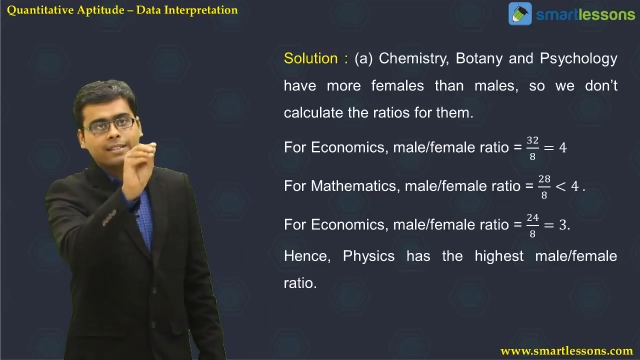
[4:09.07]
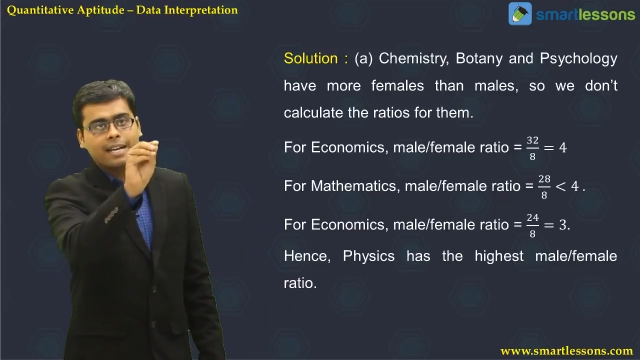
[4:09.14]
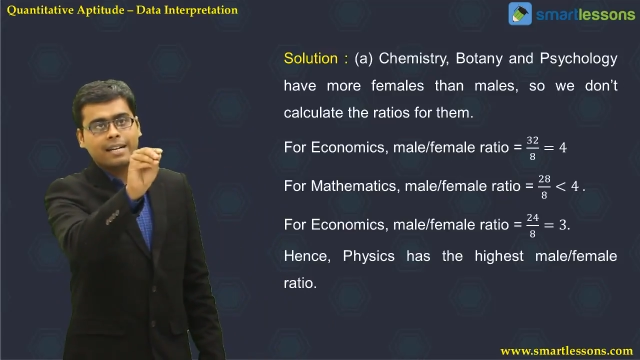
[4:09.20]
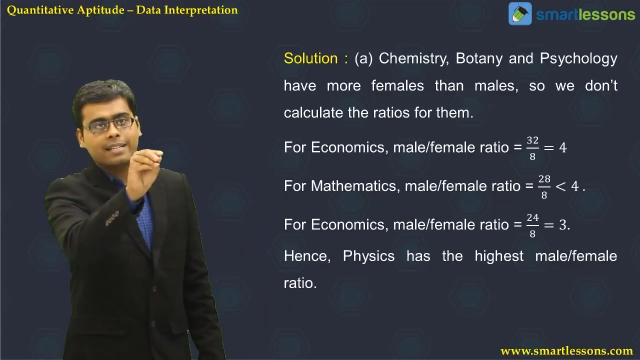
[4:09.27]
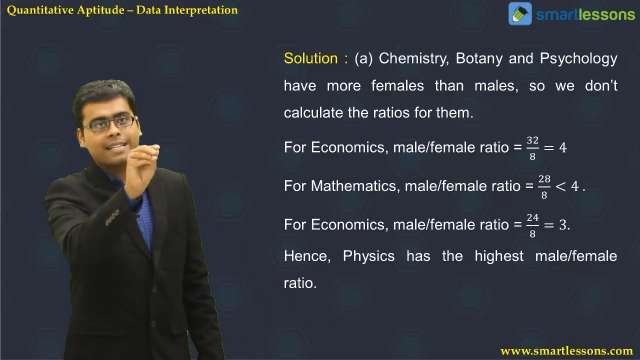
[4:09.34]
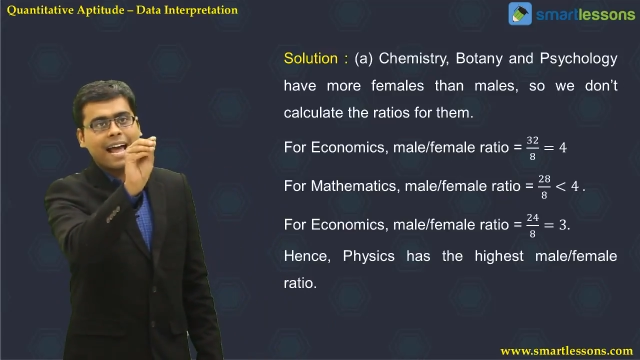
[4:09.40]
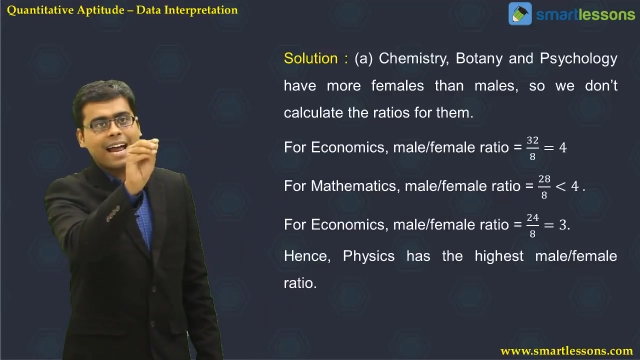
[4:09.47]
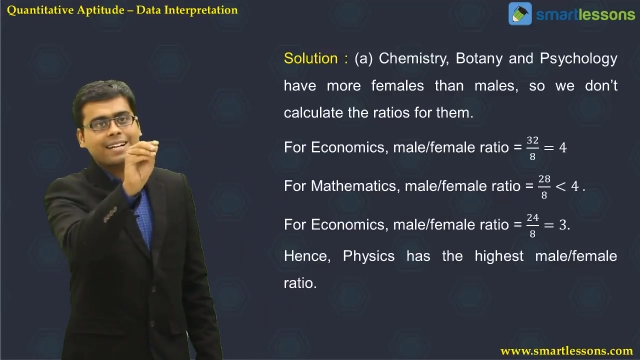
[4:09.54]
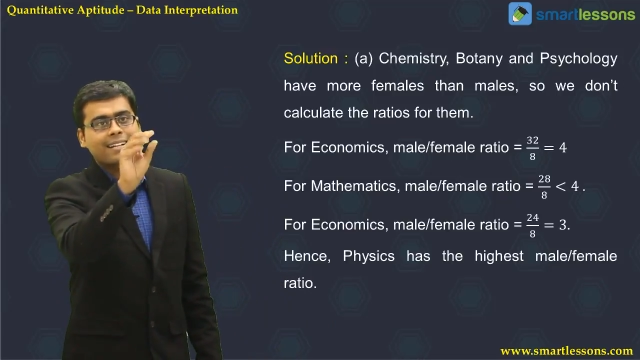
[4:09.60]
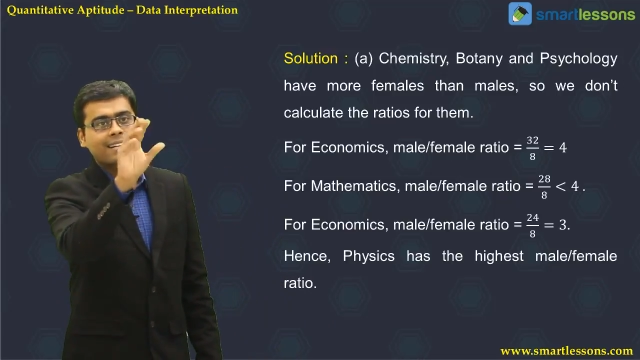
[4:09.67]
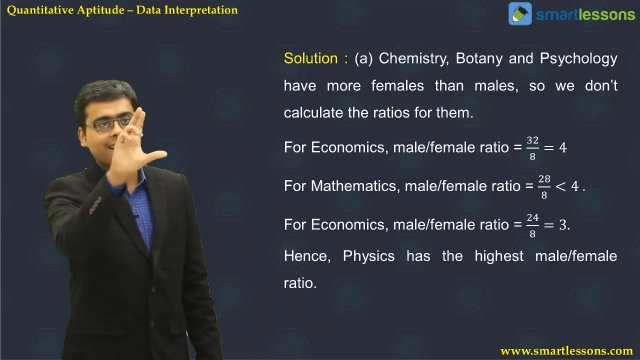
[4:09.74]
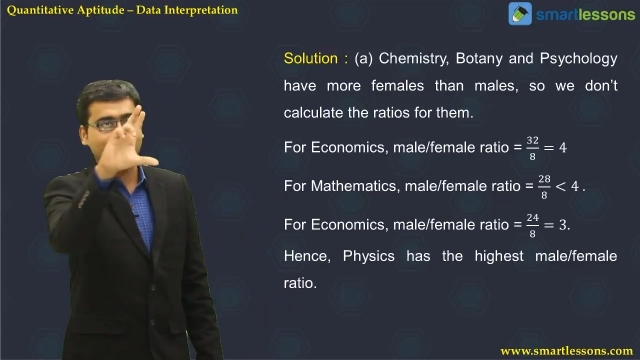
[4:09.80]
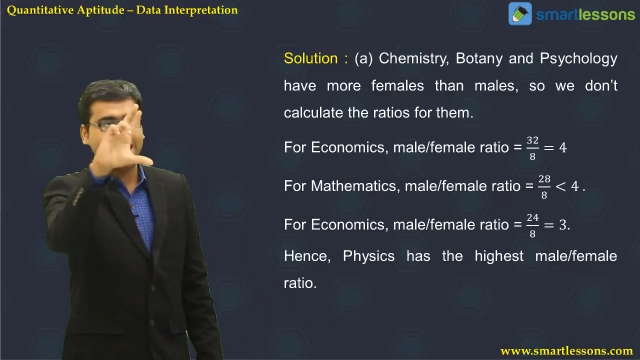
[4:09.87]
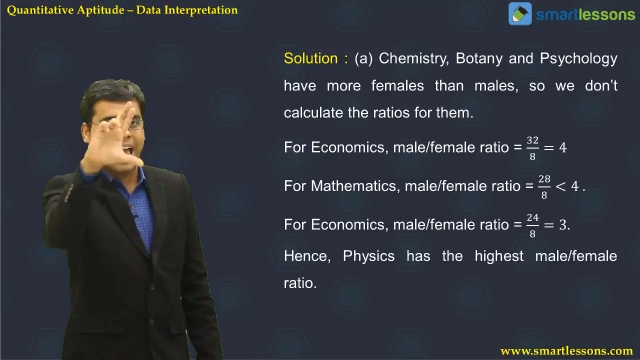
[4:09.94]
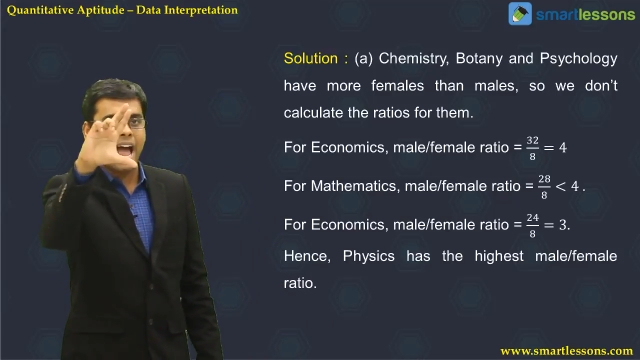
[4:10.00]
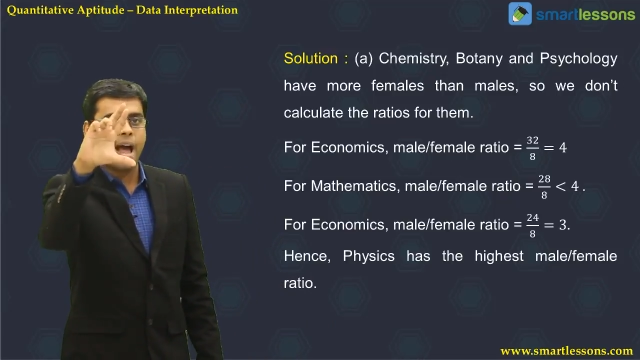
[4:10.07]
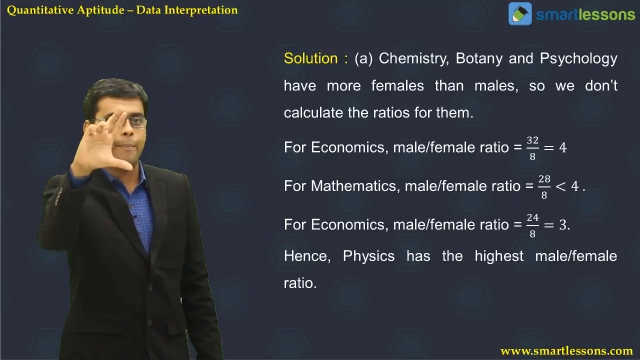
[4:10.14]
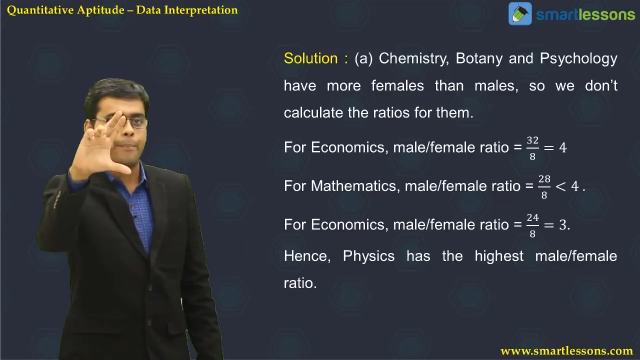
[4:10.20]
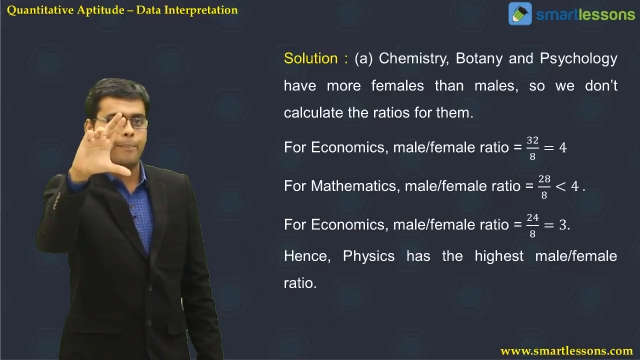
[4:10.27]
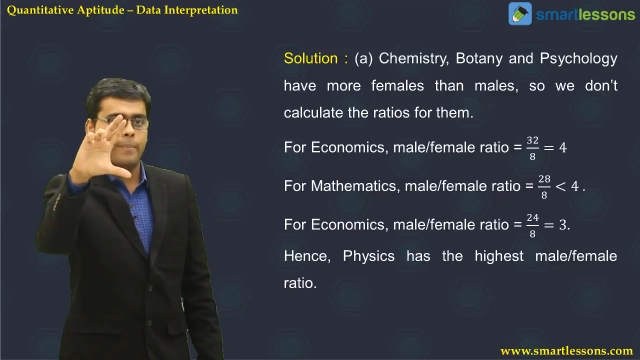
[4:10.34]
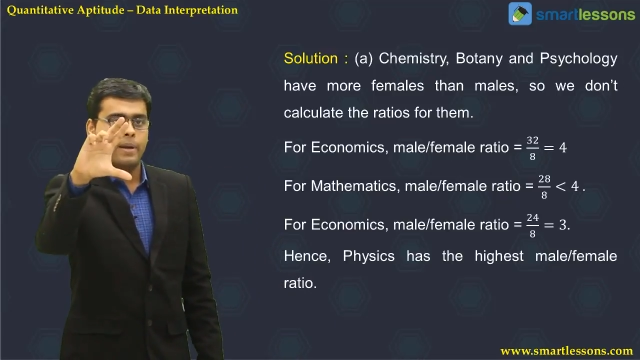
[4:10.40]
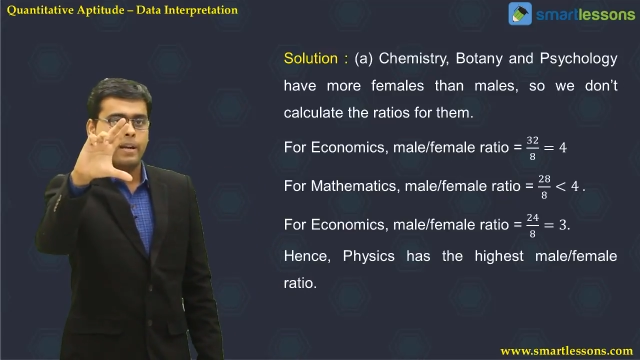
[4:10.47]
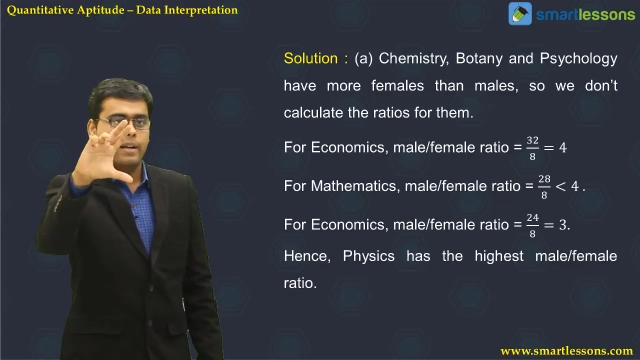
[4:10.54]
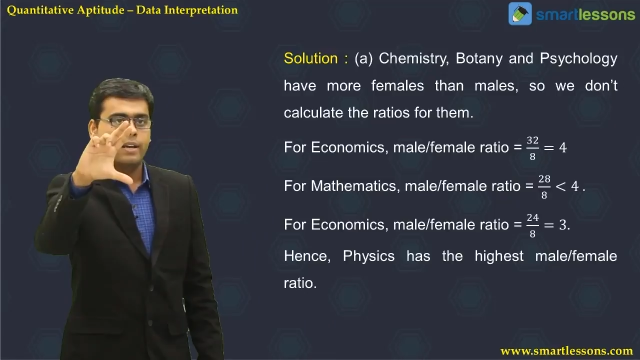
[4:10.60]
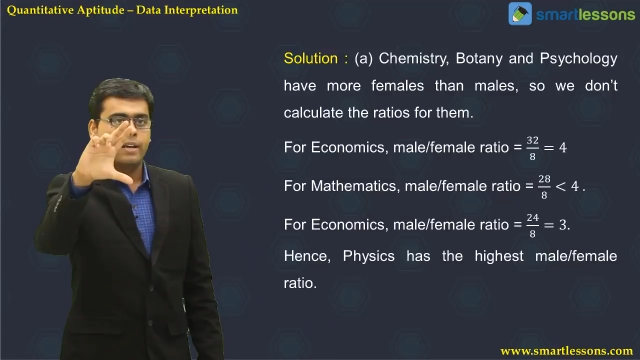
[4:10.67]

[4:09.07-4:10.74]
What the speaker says: that gap